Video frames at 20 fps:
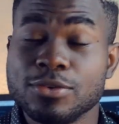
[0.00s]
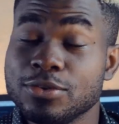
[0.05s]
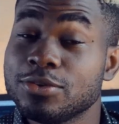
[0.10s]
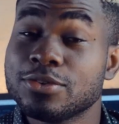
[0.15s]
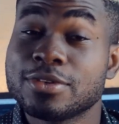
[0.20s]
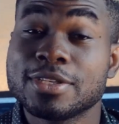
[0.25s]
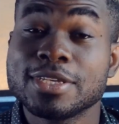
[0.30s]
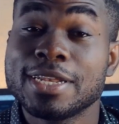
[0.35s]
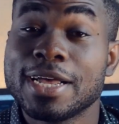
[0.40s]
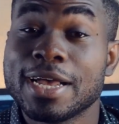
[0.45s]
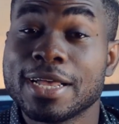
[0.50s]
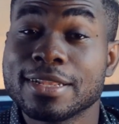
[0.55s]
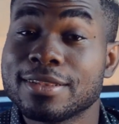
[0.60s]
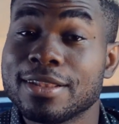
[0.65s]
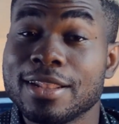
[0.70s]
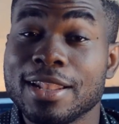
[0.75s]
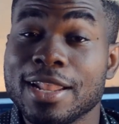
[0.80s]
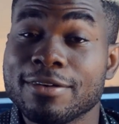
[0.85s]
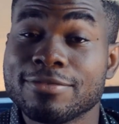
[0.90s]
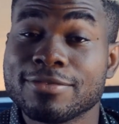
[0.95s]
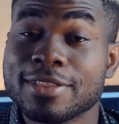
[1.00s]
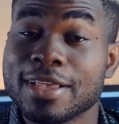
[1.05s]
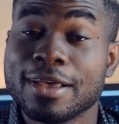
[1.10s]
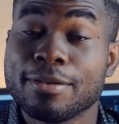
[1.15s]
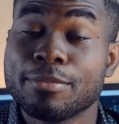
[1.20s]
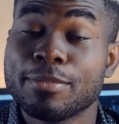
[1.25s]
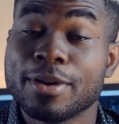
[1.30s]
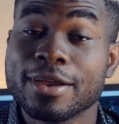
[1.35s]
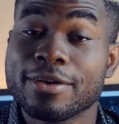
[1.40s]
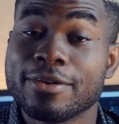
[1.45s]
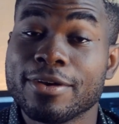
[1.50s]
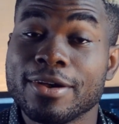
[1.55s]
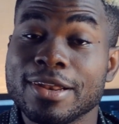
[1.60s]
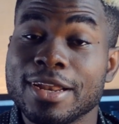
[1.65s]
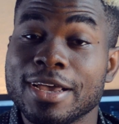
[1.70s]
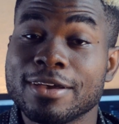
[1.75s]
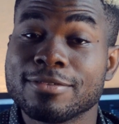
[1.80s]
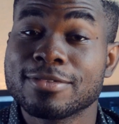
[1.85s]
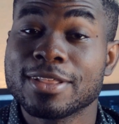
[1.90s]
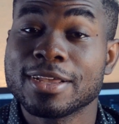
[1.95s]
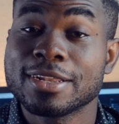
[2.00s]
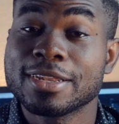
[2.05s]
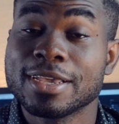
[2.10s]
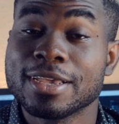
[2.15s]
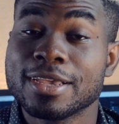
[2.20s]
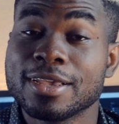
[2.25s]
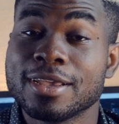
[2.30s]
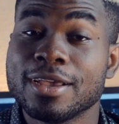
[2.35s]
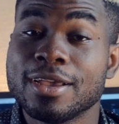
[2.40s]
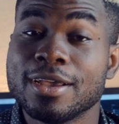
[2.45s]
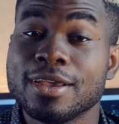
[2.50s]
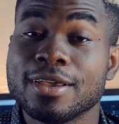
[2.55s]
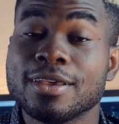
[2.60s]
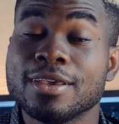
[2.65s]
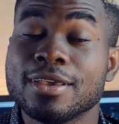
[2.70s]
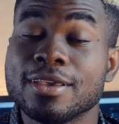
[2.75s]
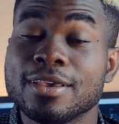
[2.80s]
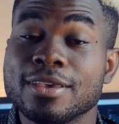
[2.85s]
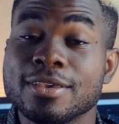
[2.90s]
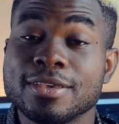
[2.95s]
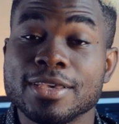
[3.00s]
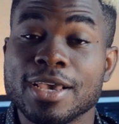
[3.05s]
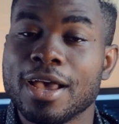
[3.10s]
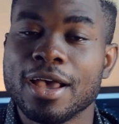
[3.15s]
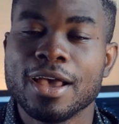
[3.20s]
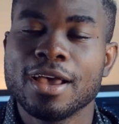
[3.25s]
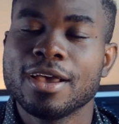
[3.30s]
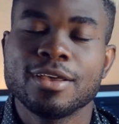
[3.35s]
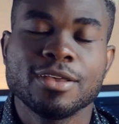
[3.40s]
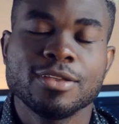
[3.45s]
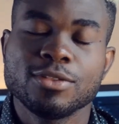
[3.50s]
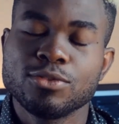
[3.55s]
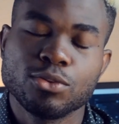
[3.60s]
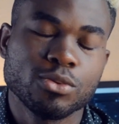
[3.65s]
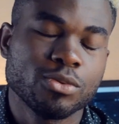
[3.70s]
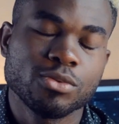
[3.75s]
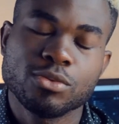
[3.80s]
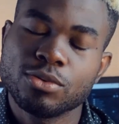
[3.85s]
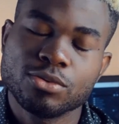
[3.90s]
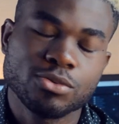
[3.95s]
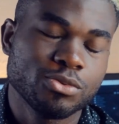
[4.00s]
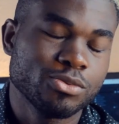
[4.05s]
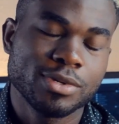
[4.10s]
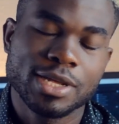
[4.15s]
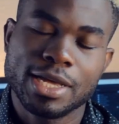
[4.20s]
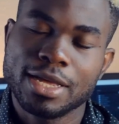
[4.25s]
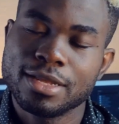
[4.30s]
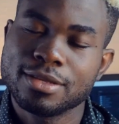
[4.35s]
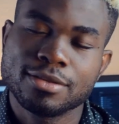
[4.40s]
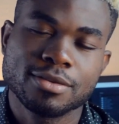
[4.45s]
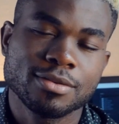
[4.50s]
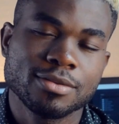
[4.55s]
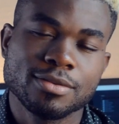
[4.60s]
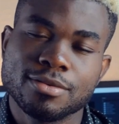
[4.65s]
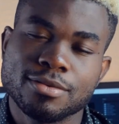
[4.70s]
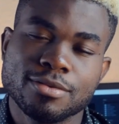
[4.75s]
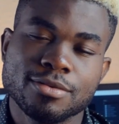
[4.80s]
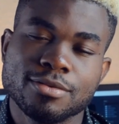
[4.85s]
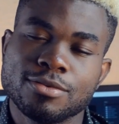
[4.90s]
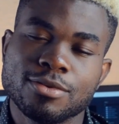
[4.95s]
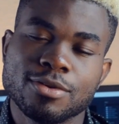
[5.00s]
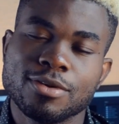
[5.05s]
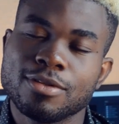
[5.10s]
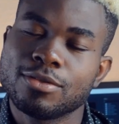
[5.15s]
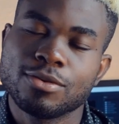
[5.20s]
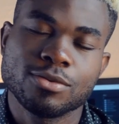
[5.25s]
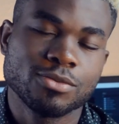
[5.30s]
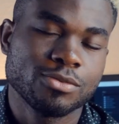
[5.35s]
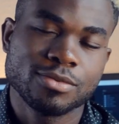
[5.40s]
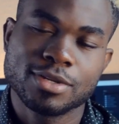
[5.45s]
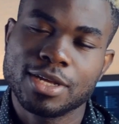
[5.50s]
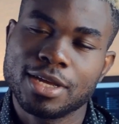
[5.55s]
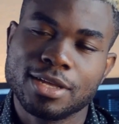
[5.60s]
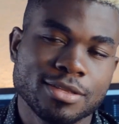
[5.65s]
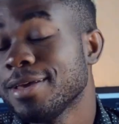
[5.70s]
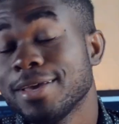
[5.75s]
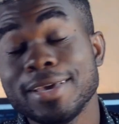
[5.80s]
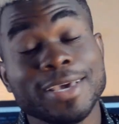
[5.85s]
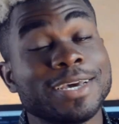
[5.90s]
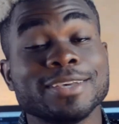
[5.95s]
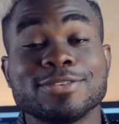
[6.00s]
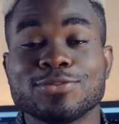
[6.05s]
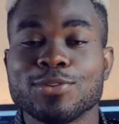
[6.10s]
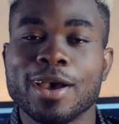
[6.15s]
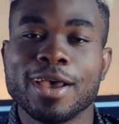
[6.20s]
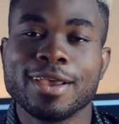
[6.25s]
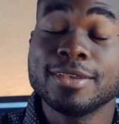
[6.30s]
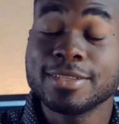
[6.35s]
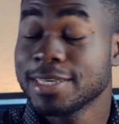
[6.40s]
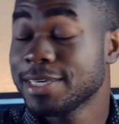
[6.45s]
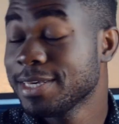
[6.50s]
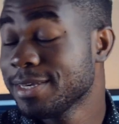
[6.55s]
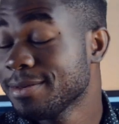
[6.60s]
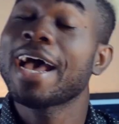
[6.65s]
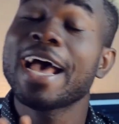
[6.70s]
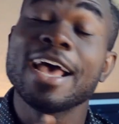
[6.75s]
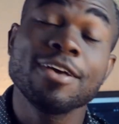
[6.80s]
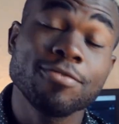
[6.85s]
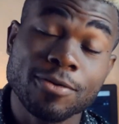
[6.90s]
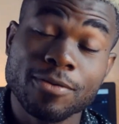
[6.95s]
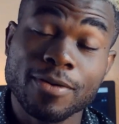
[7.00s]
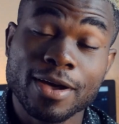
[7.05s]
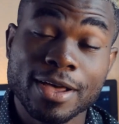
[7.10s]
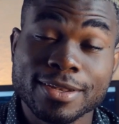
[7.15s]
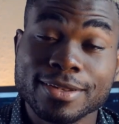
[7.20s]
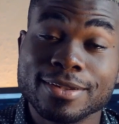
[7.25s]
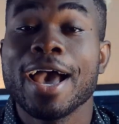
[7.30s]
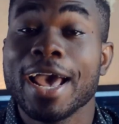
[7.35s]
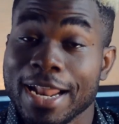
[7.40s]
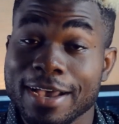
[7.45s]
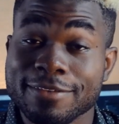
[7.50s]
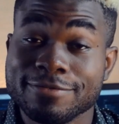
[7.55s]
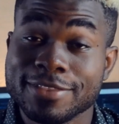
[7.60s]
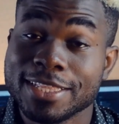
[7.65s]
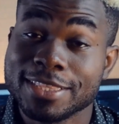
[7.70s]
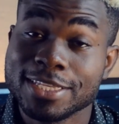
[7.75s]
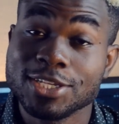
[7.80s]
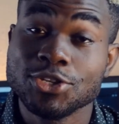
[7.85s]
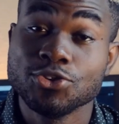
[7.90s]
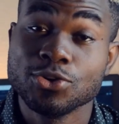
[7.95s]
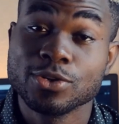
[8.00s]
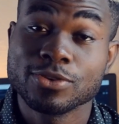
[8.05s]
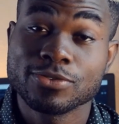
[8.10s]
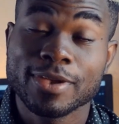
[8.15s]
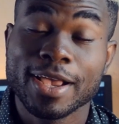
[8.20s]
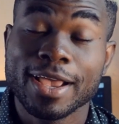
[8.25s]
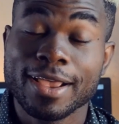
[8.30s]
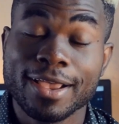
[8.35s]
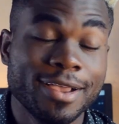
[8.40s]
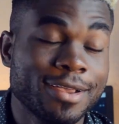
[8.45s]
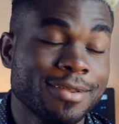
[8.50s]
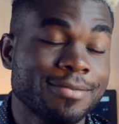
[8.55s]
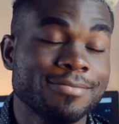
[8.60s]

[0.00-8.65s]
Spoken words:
You see that laughter, background laughter there? Yeah, don't do that. Don't do that. Here's why. See, I for one, I love dirty jokes, right?